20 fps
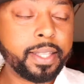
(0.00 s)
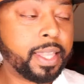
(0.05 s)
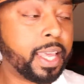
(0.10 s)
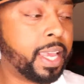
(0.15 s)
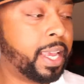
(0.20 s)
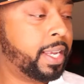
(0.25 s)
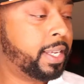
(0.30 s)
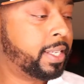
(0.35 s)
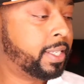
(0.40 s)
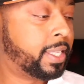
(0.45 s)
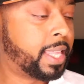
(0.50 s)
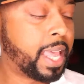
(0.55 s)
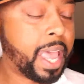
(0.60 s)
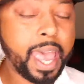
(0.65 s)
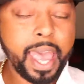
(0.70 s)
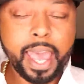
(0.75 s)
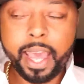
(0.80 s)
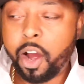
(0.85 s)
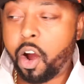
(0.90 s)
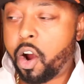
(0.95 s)
things
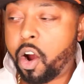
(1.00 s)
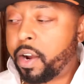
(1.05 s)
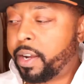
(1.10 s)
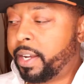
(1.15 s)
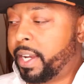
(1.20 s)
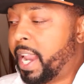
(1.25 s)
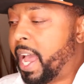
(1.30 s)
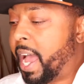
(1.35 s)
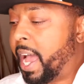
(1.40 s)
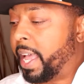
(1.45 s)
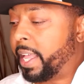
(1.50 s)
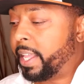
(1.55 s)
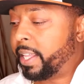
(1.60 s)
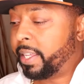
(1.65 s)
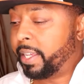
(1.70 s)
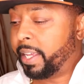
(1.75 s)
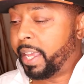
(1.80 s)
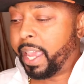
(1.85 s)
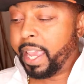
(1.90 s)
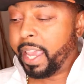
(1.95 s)
that are not
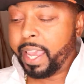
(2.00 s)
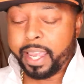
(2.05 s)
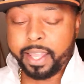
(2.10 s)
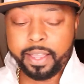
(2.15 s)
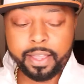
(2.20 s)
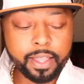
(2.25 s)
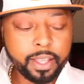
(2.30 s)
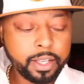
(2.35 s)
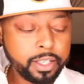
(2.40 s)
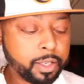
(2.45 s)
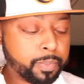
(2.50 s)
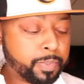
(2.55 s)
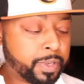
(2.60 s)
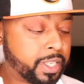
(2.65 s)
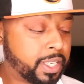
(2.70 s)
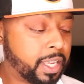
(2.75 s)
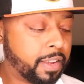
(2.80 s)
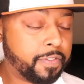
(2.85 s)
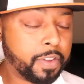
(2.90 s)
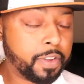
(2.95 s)
in the
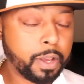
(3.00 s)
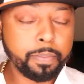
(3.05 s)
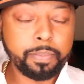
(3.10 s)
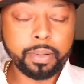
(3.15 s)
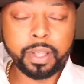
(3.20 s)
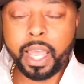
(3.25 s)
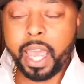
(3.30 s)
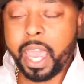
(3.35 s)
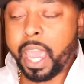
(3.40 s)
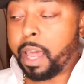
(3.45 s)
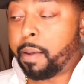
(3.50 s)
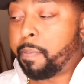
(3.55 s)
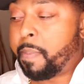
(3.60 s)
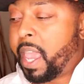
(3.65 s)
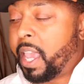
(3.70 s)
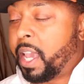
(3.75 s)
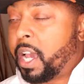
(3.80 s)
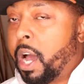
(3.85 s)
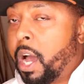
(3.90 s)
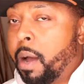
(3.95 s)
specific plan
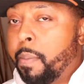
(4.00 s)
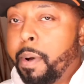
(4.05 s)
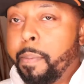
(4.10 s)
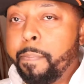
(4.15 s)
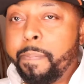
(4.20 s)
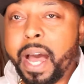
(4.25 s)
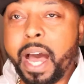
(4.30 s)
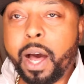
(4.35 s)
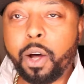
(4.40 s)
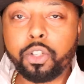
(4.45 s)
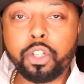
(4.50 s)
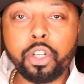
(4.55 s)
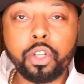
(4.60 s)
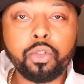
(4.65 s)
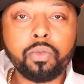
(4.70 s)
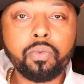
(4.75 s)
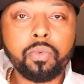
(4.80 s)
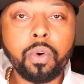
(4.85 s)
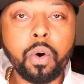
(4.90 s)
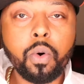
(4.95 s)
may come about to
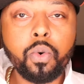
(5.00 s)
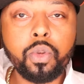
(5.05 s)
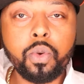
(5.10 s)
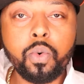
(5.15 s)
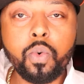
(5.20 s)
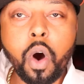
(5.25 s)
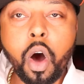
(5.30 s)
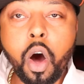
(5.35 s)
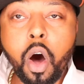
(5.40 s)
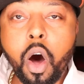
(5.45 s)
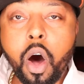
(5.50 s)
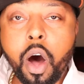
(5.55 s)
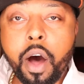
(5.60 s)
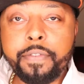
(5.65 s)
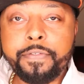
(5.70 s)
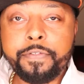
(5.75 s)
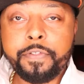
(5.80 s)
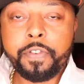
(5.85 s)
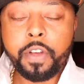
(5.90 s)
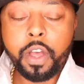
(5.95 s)
throw you
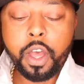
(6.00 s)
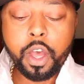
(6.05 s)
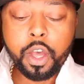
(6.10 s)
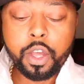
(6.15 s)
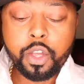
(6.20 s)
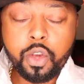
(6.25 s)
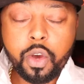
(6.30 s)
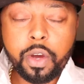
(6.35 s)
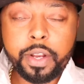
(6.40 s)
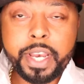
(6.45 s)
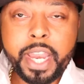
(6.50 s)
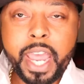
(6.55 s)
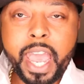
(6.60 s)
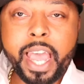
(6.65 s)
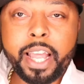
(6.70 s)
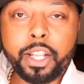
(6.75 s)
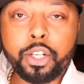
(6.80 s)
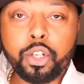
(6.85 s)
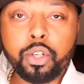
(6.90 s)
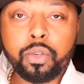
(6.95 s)
off your
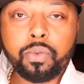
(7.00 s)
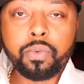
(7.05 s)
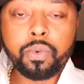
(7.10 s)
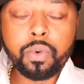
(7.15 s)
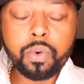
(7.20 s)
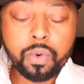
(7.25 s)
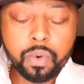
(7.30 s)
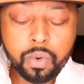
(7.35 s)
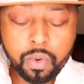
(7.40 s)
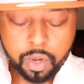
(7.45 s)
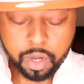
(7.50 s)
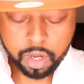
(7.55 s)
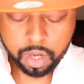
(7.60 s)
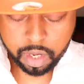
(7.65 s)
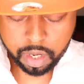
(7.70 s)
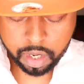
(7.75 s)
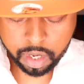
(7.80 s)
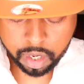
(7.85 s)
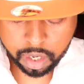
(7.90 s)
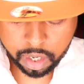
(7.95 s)
natural
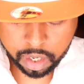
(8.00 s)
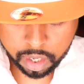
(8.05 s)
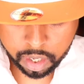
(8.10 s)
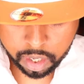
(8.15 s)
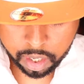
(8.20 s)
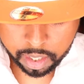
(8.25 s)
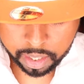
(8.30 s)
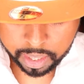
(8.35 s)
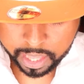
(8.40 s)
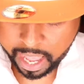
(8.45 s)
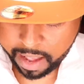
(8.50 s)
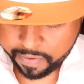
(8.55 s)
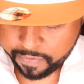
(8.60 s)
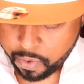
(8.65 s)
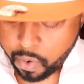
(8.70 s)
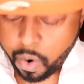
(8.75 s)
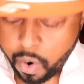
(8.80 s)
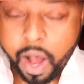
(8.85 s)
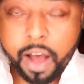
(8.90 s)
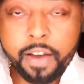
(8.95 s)

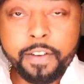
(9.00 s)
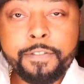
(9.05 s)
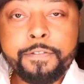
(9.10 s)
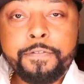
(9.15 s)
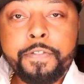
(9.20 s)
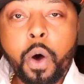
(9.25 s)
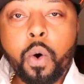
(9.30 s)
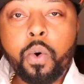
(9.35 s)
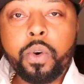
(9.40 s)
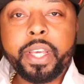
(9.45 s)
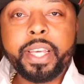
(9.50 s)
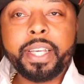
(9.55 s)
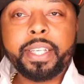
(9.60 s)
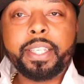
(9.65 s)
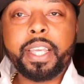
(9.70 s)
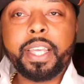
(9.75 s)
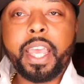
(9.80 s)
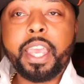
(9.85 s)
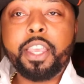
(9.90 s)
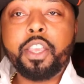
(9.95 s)
level of
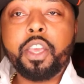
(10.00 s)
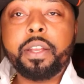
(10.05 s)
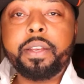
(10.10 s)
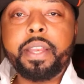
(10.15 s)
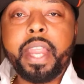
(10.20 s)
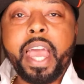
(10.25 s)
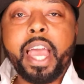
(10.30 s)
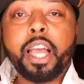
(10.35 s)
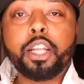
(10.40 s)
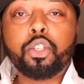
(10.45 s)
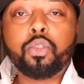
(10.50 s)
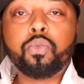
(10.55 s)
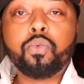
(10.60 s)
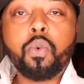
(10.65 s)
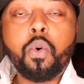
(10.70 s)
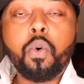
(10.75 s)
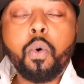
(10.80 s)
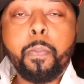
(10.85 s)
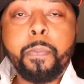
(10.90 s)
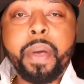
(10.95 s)
focus and your
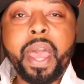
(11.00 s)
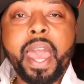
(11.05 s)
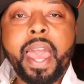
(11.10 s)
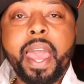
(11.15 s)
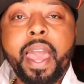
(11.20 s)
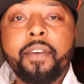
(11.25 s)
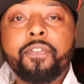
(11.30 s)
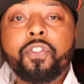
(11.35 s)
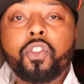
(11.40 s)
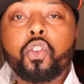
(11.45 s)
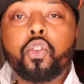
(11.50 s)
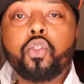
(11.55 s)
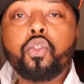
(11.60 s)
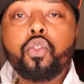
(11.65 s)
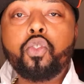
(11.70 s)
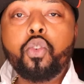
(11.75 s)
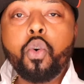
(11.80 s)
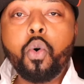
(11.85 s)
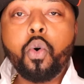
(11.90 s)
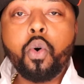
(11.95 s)
natural path to
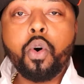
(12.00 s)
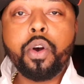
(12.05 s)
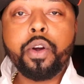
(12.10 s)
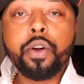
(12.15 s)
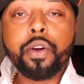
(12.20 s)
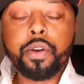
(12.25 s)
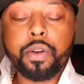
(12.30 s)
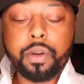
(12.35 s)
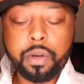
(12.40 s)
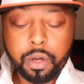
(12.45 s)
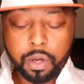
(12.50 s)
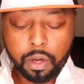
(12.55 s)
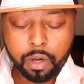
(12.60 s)
your